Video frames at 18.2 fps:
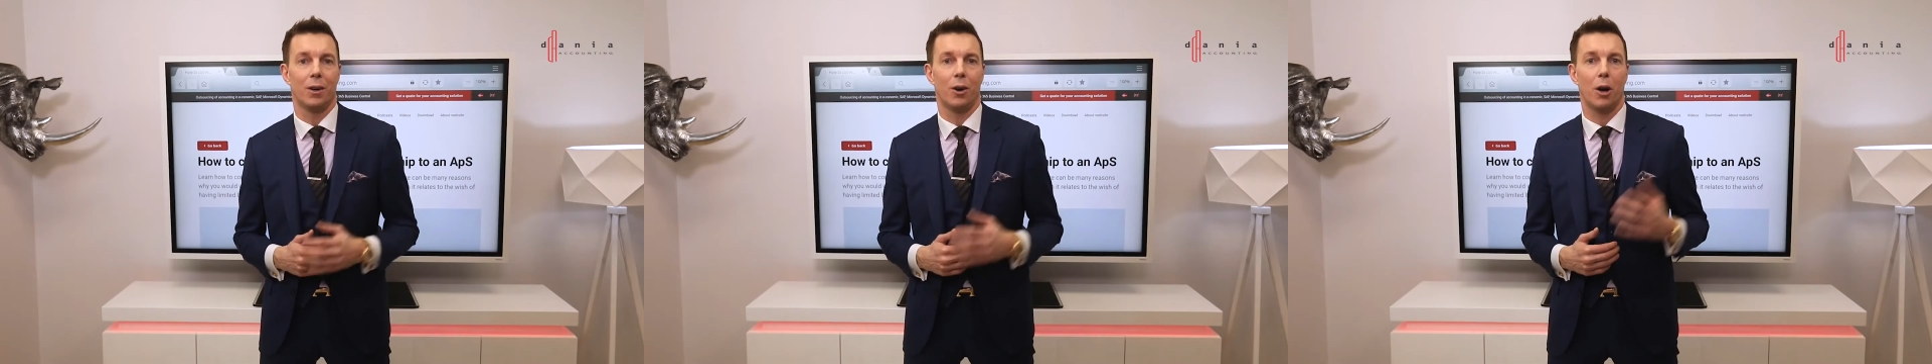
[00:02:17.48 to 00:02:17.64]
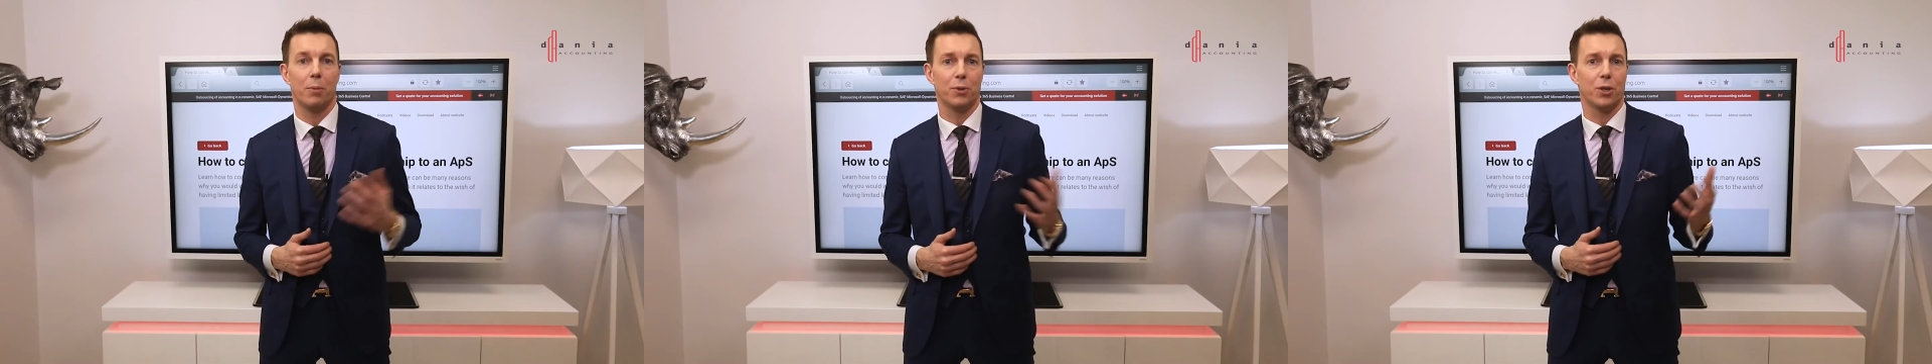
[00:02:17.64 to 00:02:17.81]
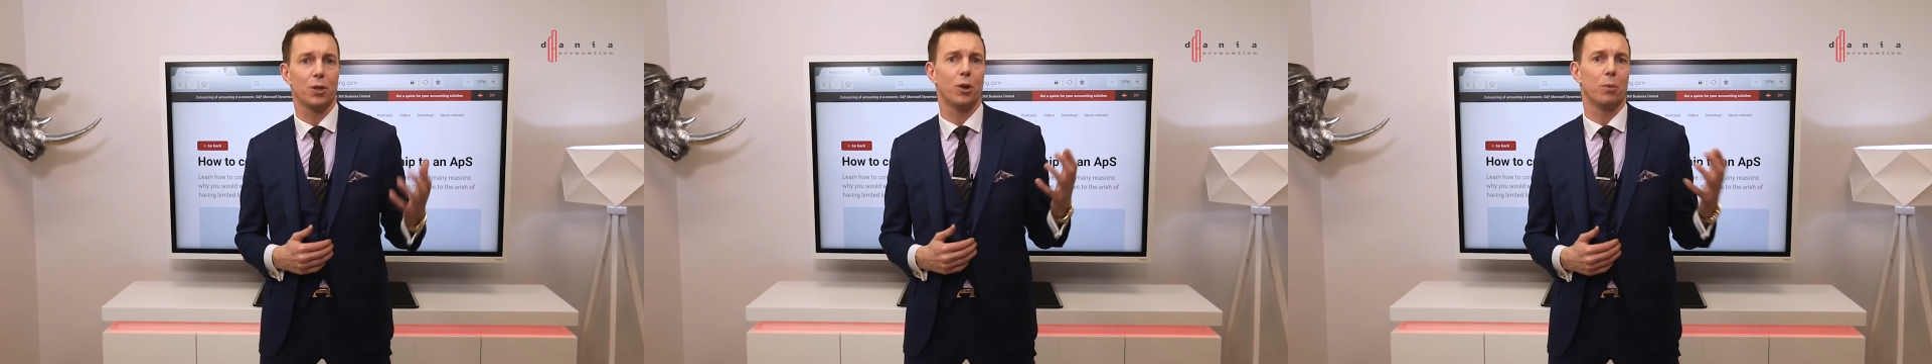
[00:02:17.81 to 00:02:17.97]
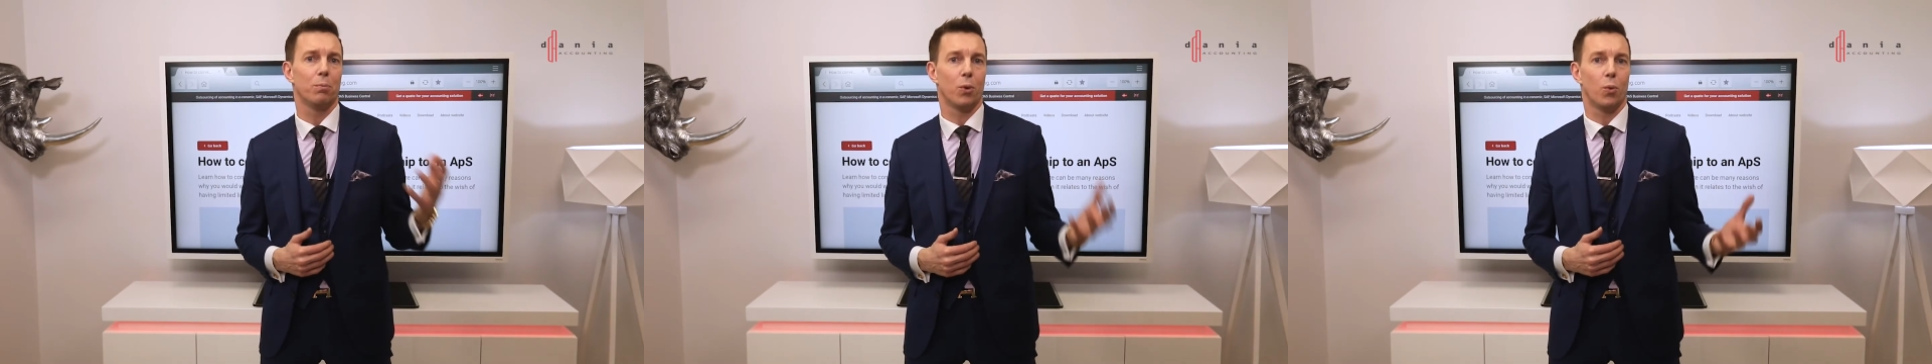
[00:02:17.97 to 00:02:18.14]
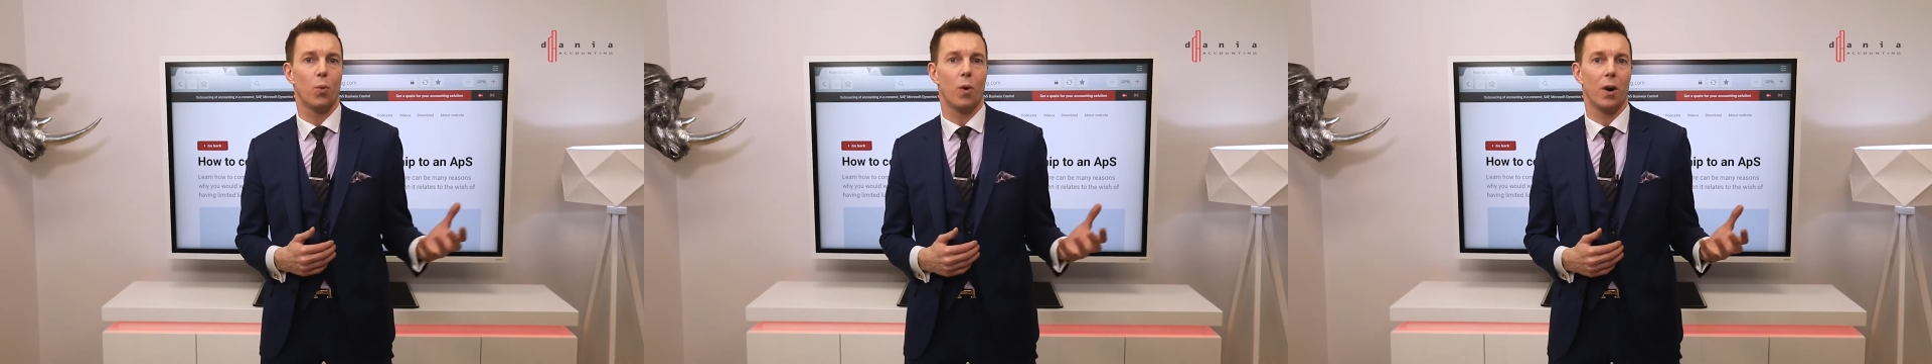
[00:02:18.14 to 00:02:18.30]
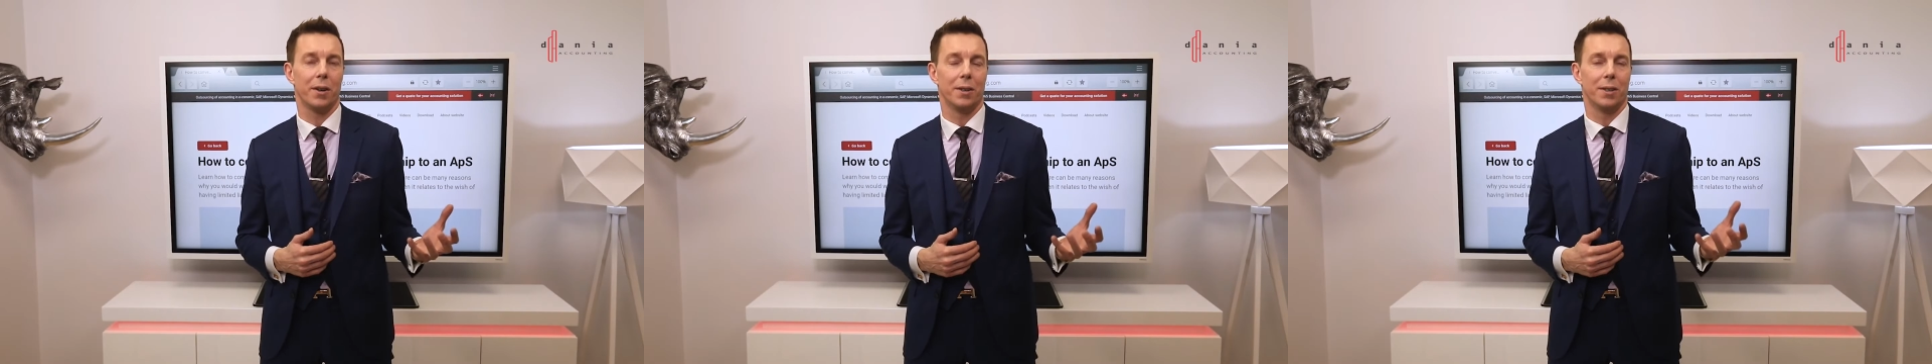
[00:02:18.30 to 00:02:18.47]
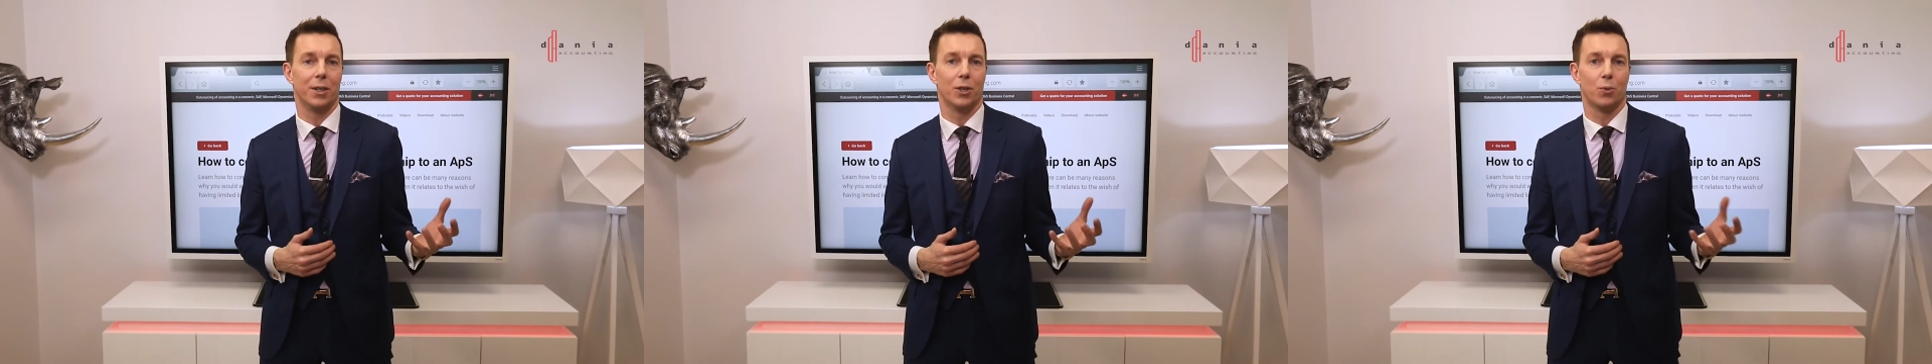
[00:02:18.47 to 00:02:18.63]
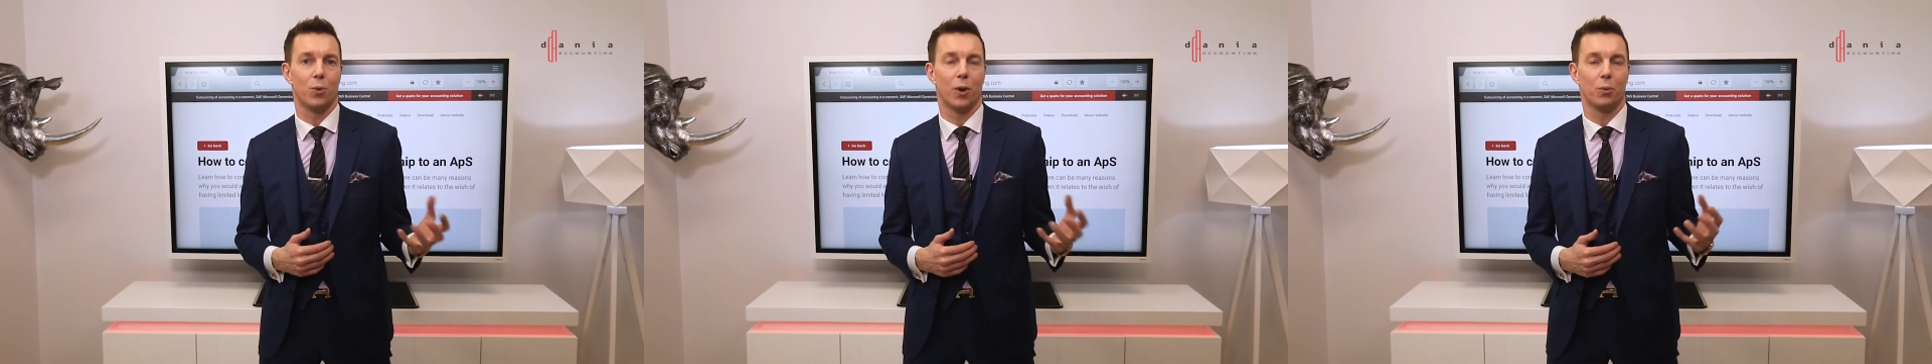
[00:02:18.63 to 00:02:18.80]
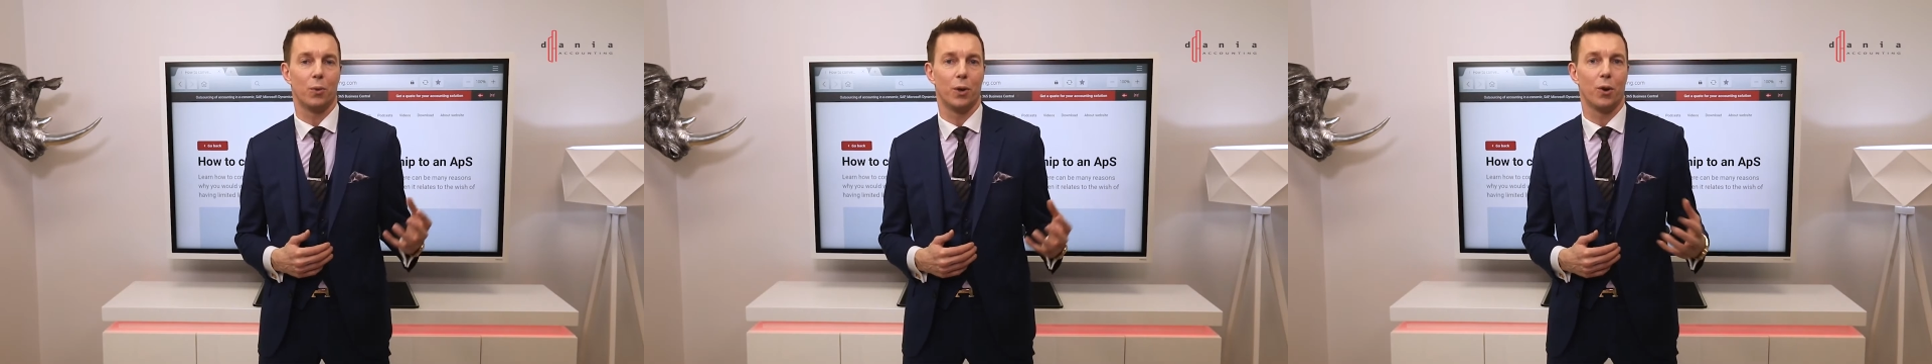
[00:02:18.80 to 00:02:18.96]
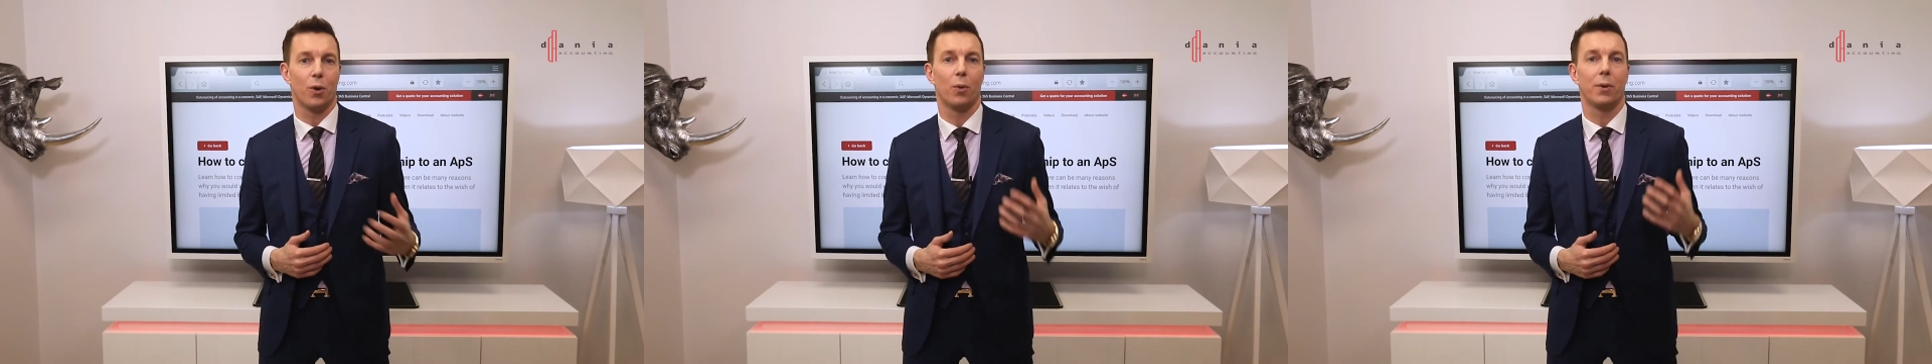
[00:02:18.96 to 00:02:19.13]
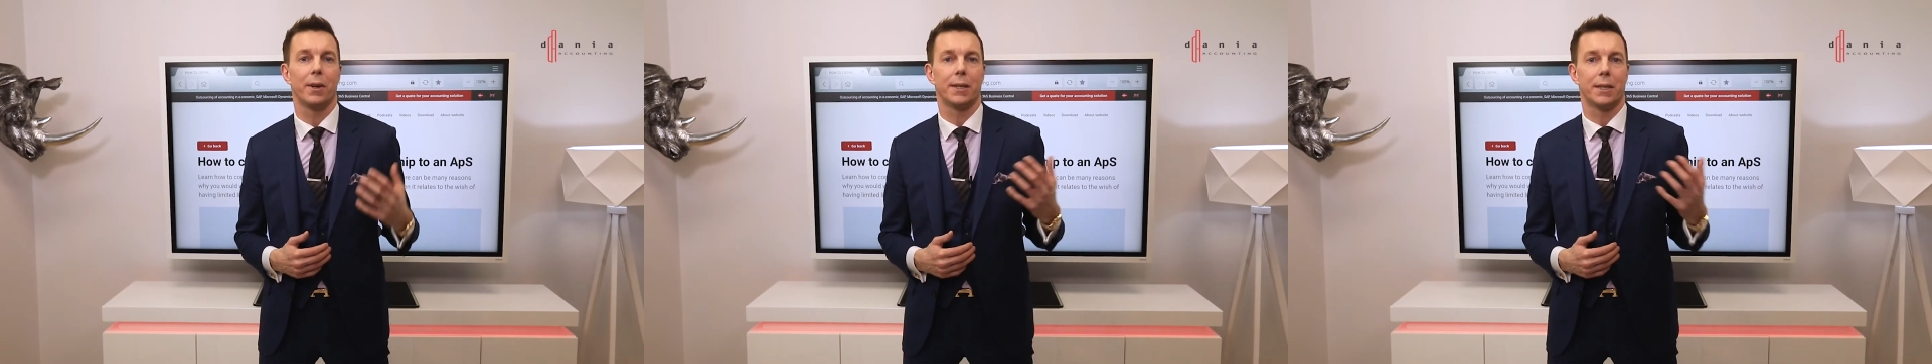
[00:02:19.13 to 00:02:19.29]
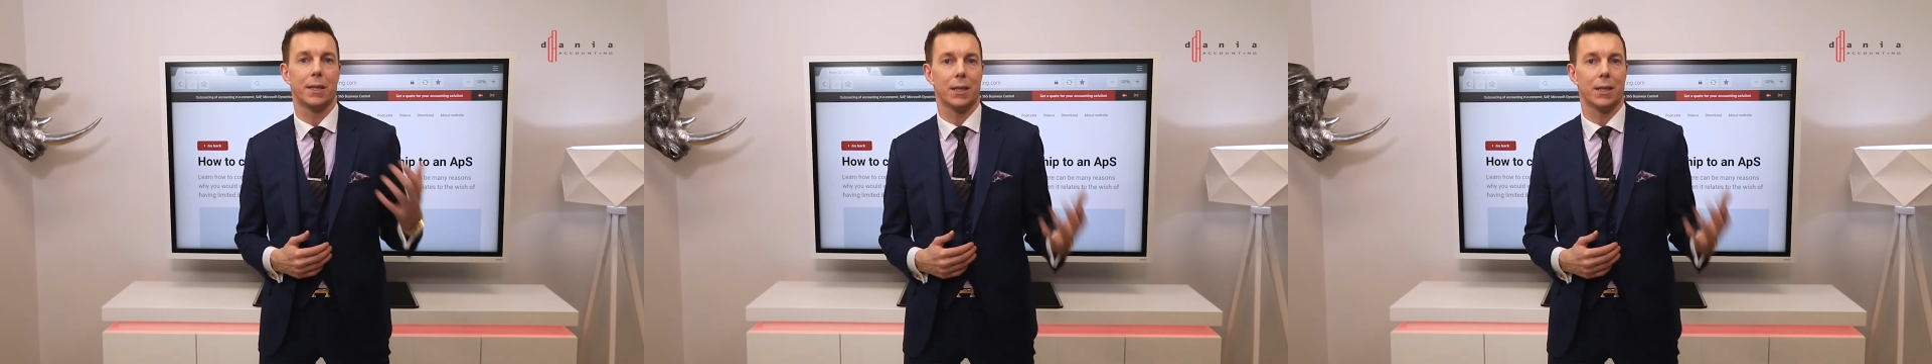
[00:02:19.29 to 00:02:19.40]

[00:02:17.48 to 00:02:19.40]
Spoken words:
Option number one is what we call a